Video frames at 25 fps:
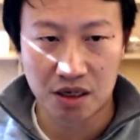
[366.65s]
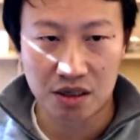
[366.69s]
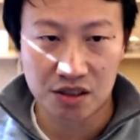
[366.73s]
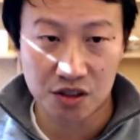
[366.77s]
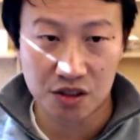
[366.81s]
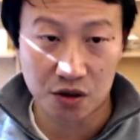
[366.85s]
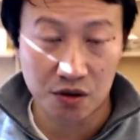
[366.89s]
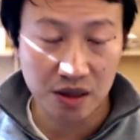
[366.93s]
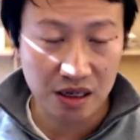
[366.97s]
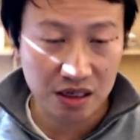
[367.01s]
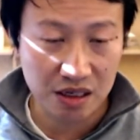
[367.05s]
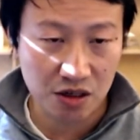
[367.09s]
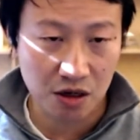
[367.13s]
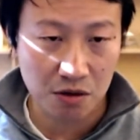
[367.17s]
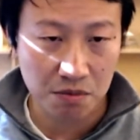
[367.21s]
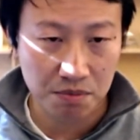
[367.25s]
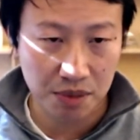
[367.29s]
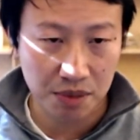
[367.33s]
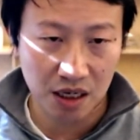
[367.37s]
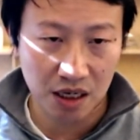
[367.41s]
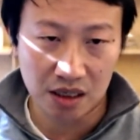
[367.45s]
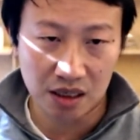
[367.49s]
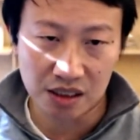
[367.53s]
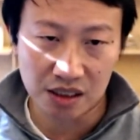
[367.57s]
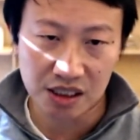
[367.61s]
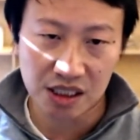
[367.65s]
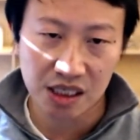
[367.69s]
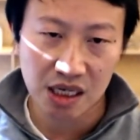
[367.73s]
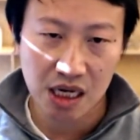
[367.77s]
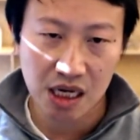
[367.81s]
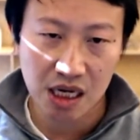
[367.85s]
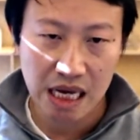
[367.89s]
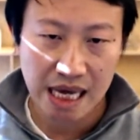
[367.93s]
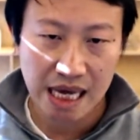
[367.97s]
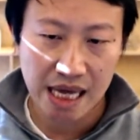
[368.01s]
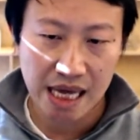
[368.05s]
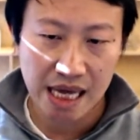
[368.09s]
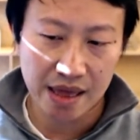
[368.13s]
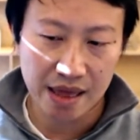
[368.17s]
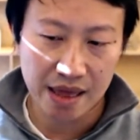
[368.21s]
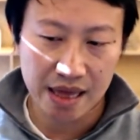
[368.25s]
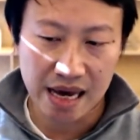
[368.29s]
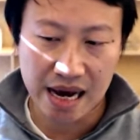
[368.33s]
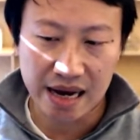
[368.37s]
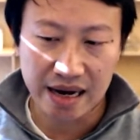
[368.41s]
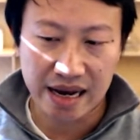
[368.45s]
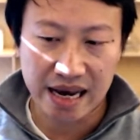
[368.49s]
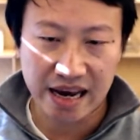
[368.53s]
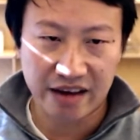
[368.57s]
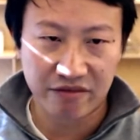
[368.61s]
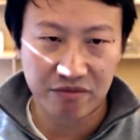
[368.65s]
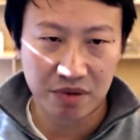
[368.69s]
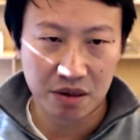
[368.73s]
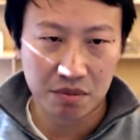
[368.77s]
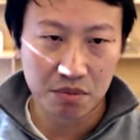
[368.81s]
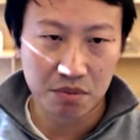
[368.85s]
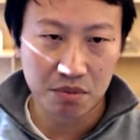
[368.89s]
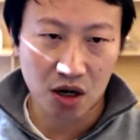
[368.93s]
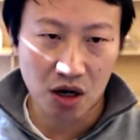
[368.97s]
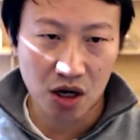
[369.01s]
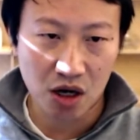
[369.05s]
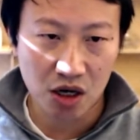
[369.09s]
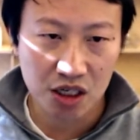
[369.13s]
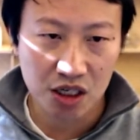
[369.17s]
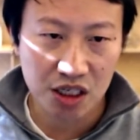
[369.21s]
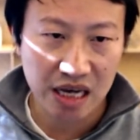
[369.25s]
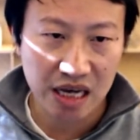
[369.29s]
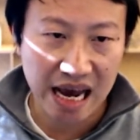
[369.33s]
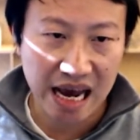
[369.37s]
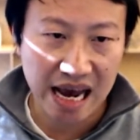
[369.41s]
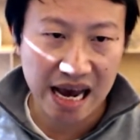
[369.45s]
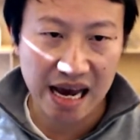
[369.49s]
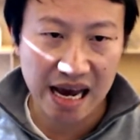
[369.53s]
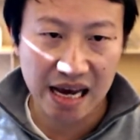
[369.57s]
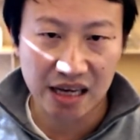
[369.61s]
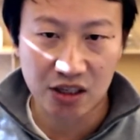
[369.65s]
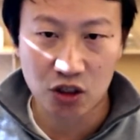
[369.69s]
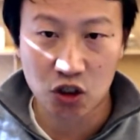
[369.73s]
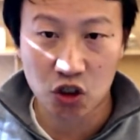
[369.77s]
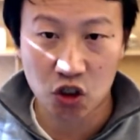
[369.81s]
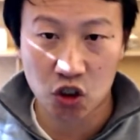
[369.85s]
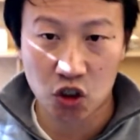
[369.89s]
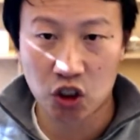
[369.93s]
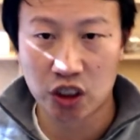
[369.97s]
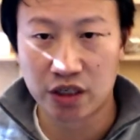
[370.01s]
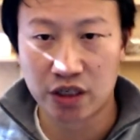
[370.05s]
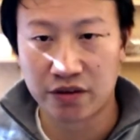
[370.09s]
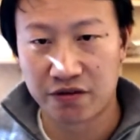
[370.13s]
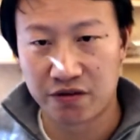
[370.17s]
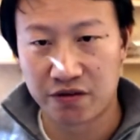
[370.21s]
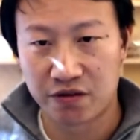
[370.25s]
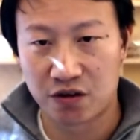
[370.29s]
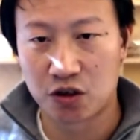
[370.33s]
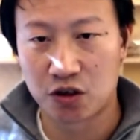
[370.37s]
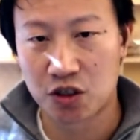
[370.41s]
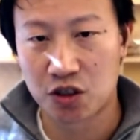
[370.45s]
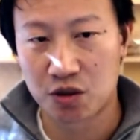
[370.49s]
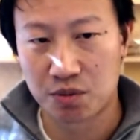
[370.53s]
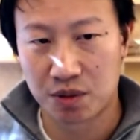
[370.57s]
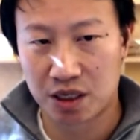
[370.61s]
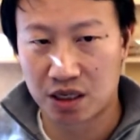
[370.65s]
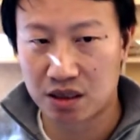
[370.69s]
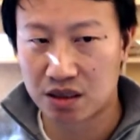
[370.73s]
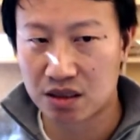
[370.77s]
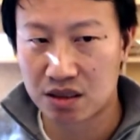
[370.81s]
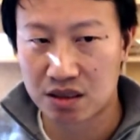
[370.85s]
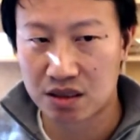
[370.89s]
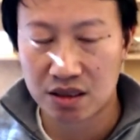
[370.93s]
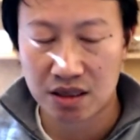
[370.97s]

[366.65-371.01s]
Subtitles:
So these are bugs that have been marked as good first bugs.